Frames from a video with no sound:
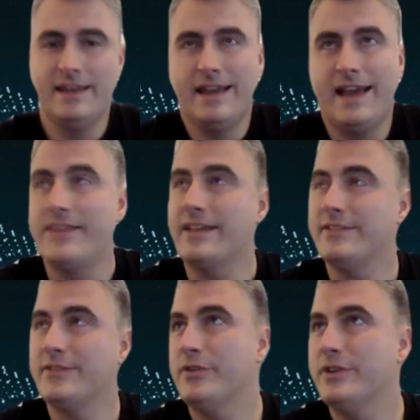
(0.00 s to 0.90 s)

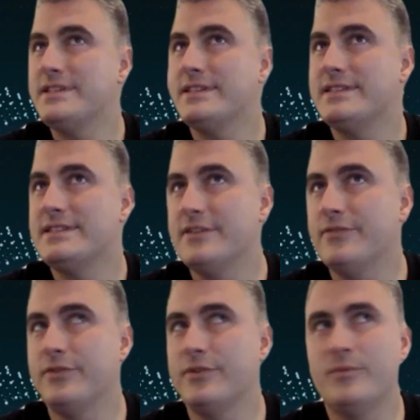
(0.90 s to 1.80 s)
that's a very
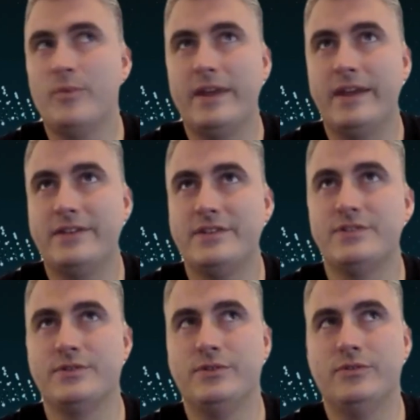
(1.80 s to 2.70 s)
different way to
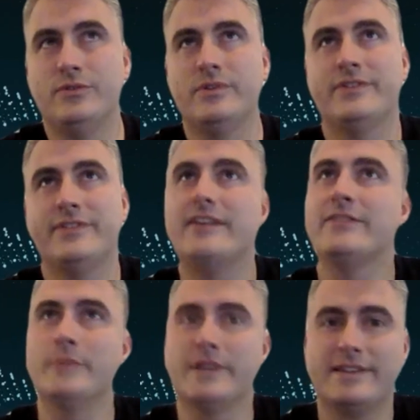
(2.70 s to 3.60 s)
do
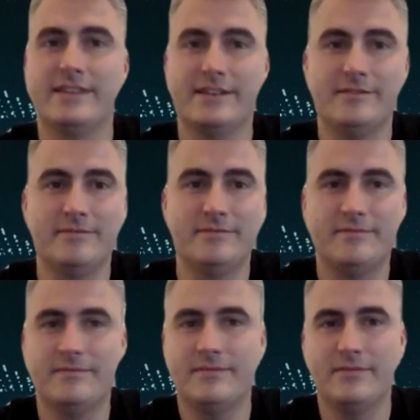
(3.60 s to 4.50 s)
seismic than
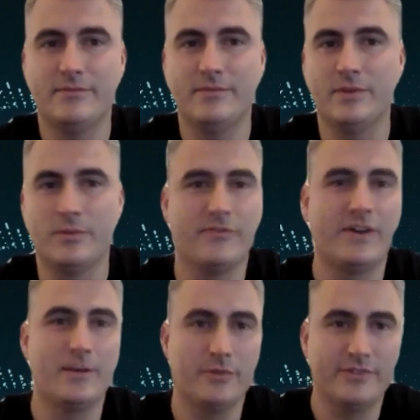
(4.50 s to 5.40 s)
with
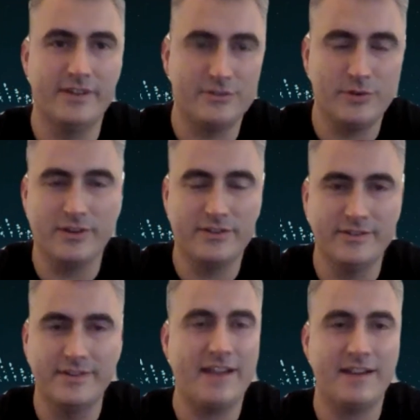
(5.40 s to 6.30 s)
vibro-sized trucks
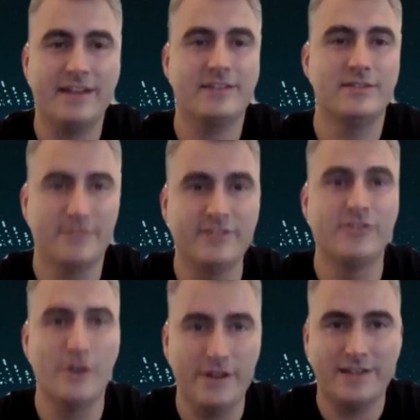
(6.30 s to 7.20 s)
and active. This is
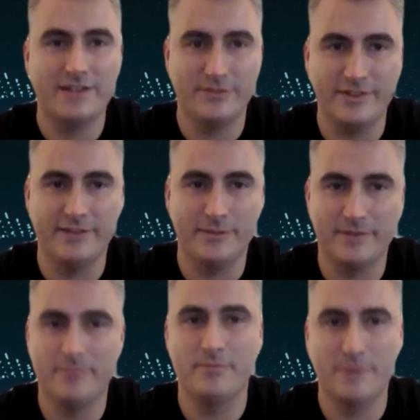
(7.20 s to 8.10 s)
not active seismic.
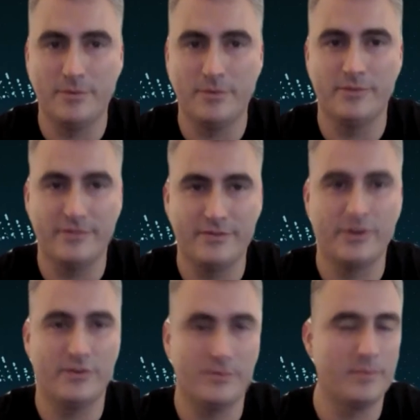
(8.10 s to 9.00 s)
People very
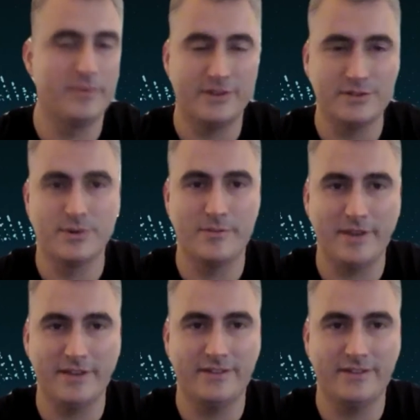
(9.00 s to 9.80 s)
often, when we start talking about